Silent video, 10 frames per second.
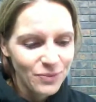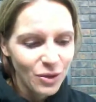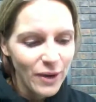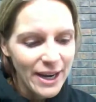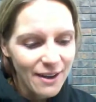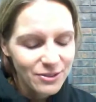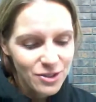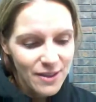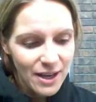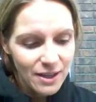right after
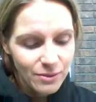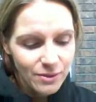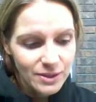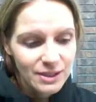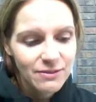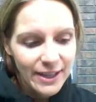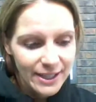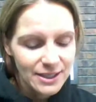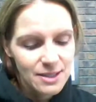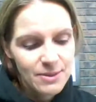that, I was
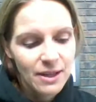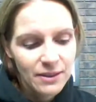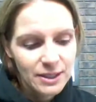invited to be on the